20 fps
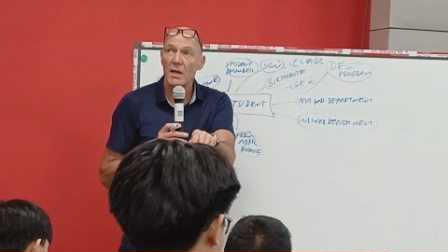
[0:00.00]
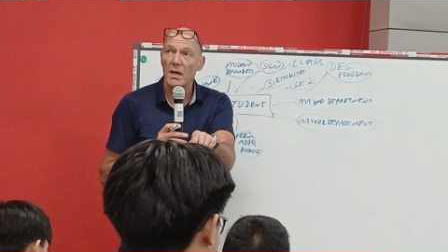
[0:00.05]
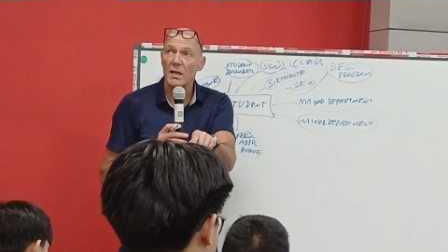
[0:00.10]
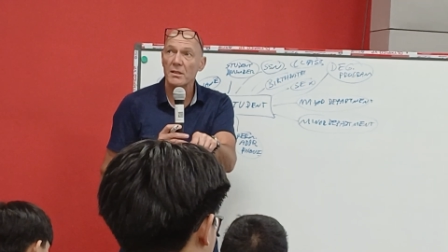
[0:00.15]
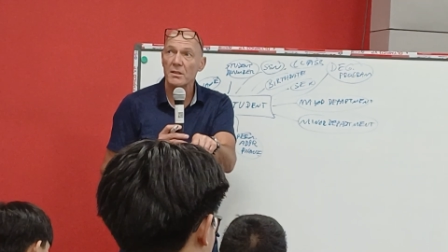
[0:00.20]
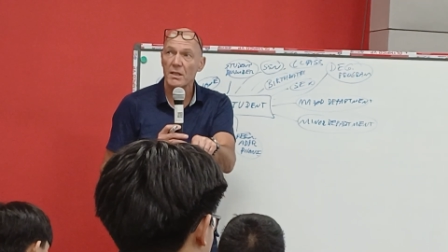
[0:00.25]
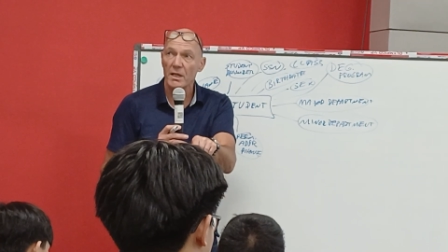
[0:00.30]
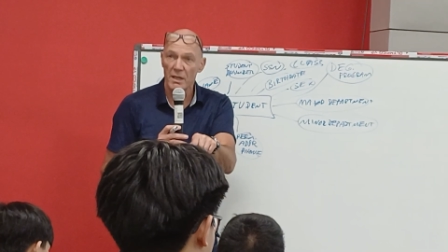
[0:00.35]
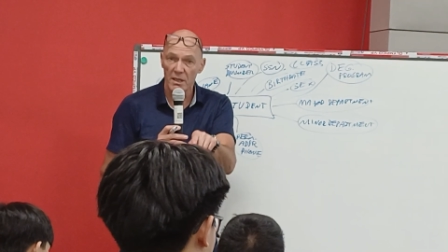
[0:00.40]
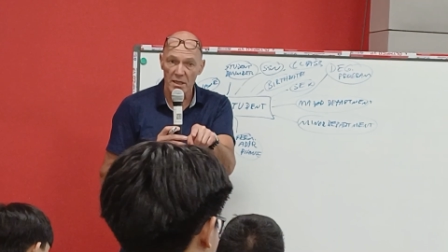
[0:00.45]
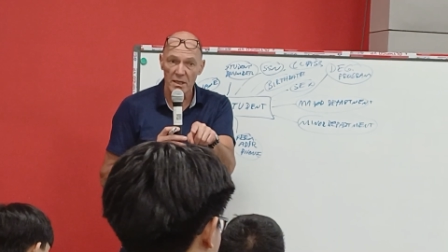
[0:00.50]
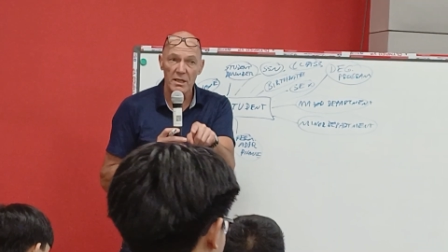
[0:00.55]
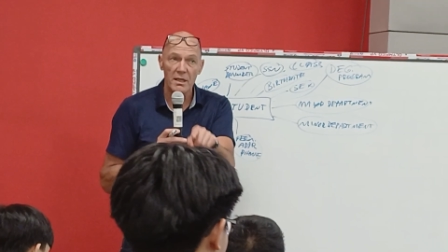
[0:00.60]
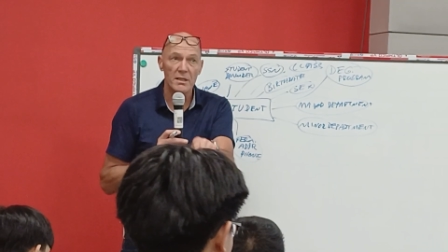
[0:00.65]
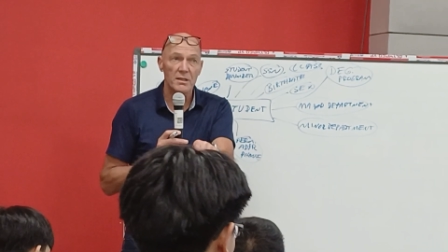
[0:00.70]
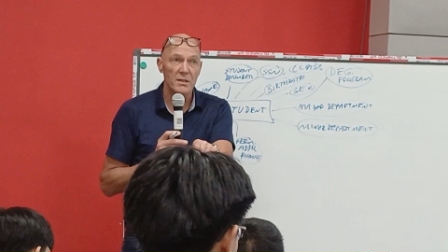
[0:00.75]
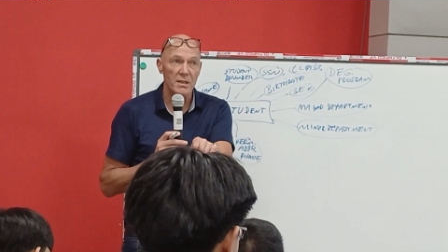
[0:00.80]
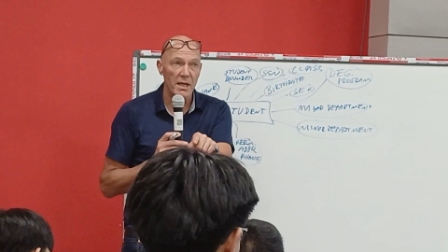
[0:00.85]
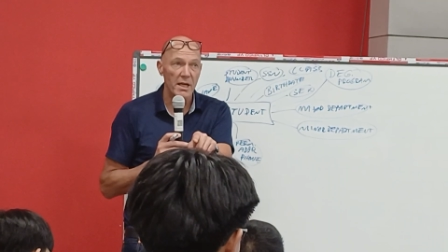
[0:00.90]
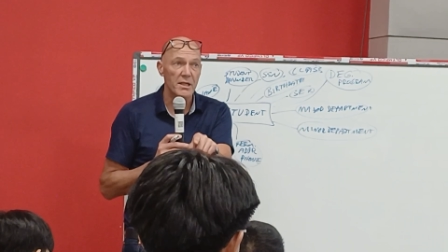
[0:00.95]
asking
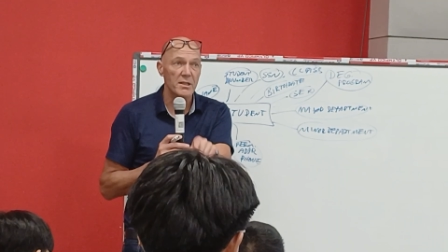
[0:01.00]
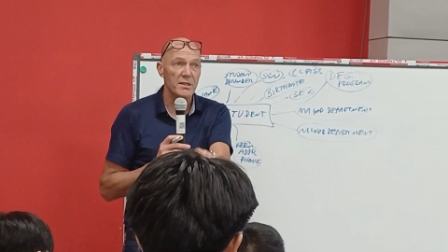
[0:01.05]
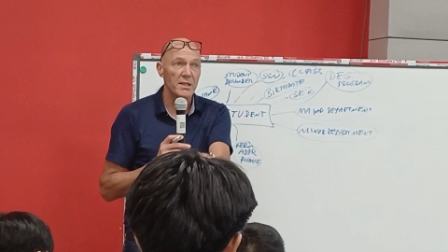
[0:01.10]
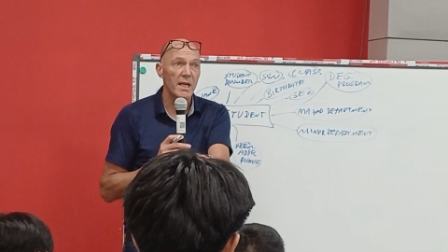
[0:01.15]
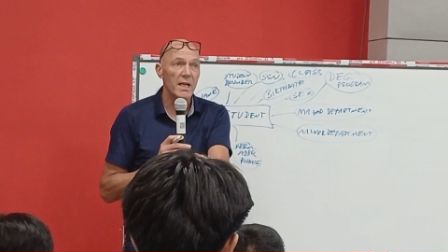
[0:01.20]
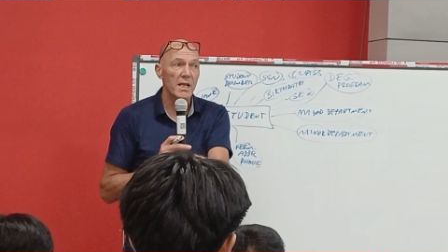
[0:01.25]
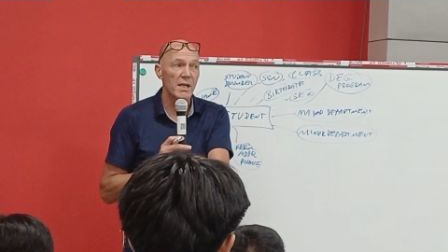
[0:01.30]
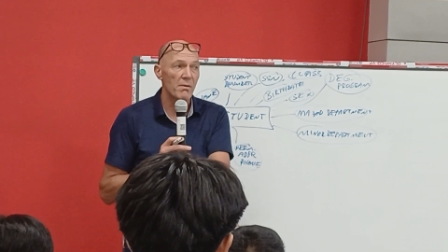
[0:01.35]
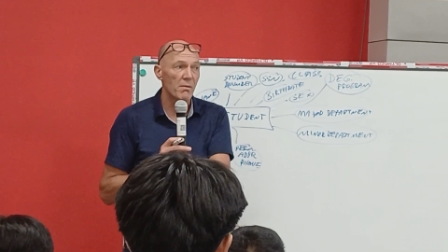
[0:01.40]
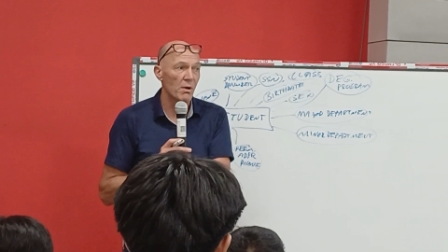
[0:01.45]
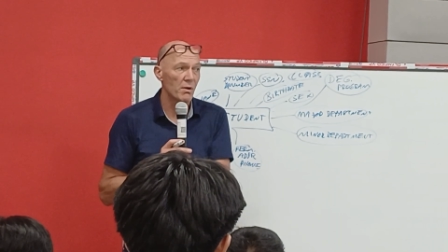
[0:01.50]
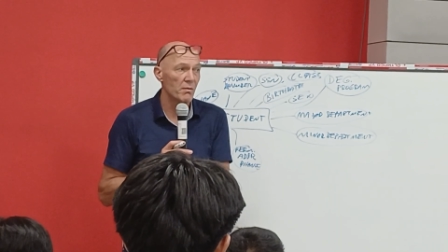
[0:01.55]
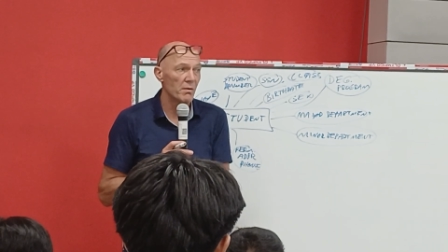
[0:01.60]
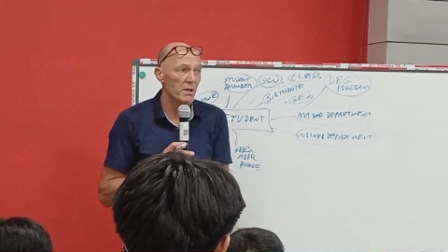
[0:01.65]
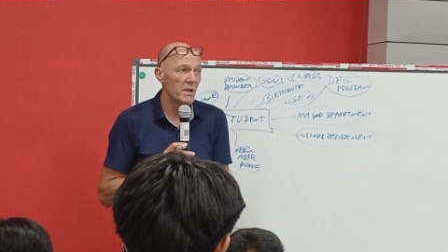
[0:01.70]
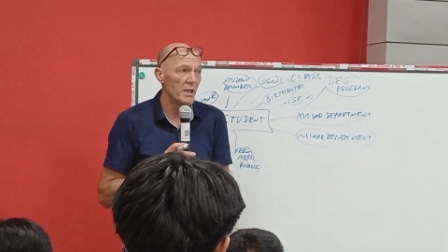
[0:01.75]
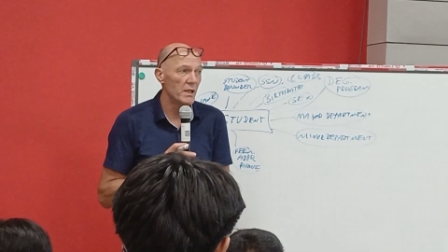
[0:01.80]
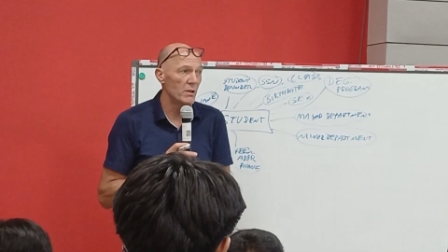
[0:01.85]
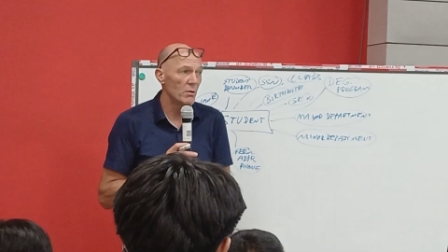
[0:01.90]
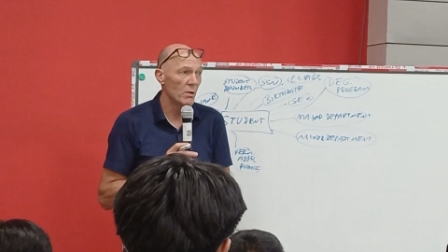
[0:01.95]
is exactly what we
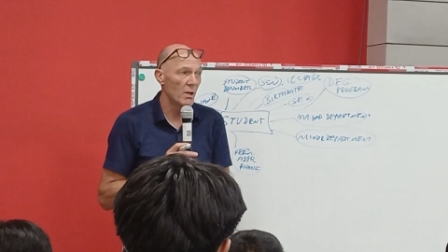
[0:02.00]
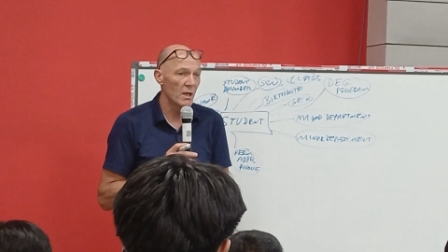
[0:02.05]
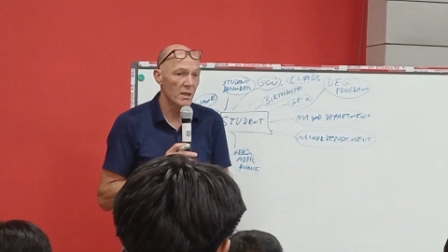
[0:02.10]
need to